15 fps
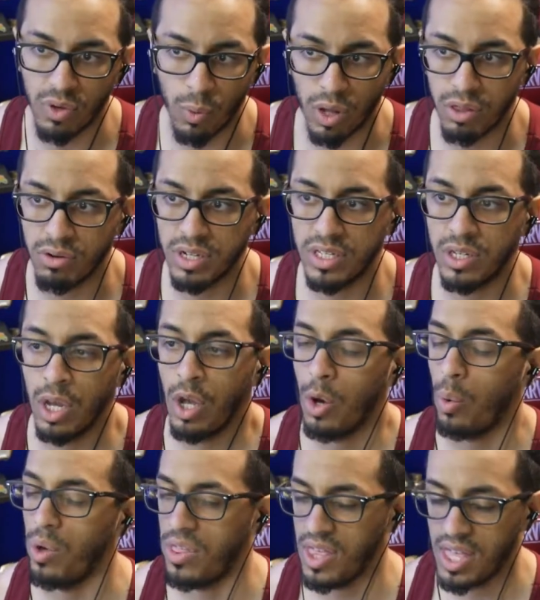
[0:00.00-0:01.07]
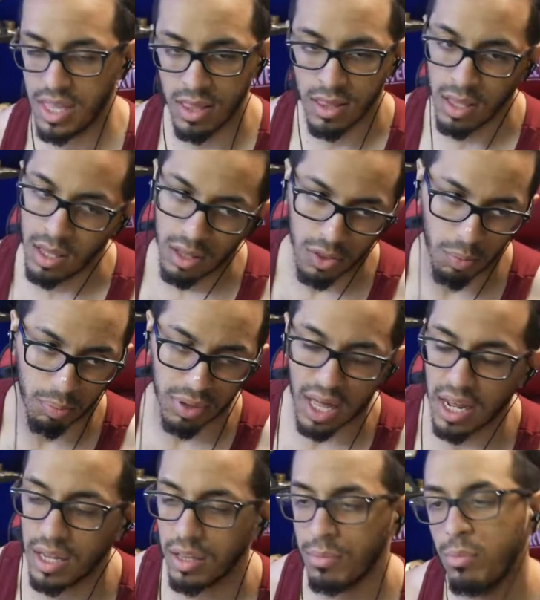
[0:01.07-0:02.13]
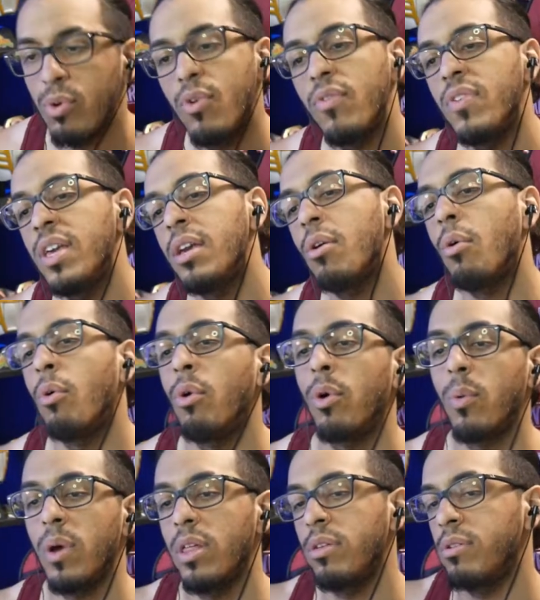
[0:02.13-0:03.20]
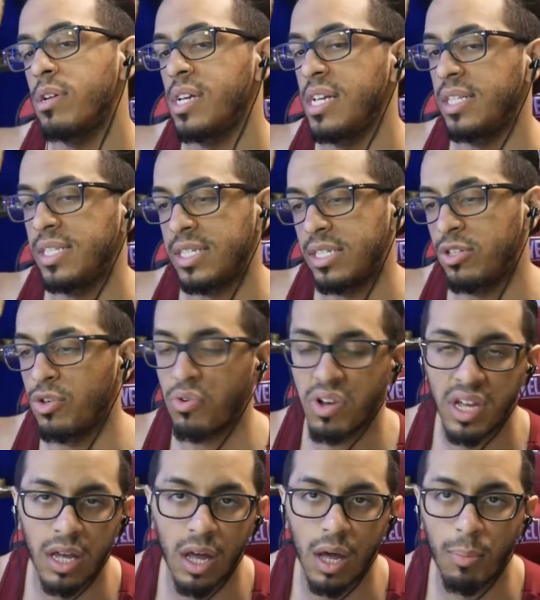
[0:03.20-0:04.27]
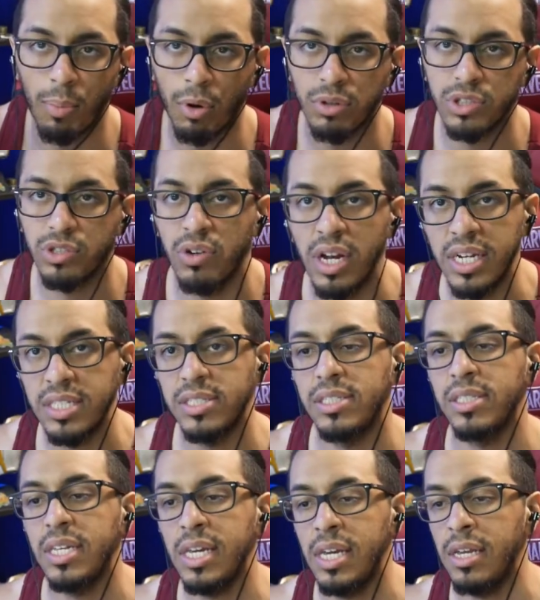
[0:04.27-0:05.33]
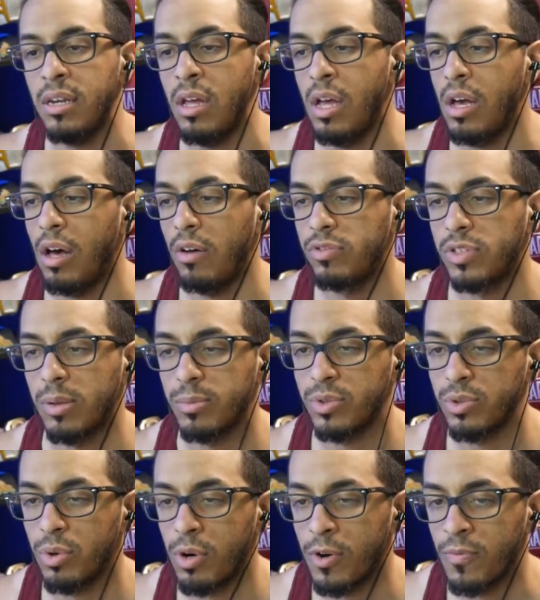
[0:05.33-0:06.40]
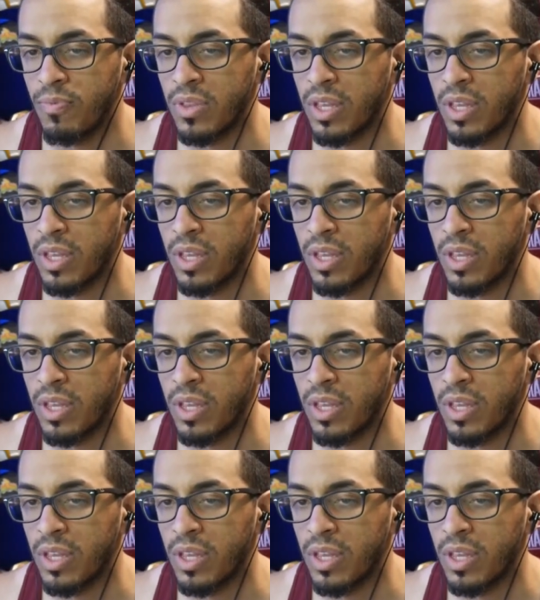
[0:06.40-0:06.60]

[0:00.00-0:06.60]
whether it's within the plot of the movie or whether it's during a post credit scene of some sort,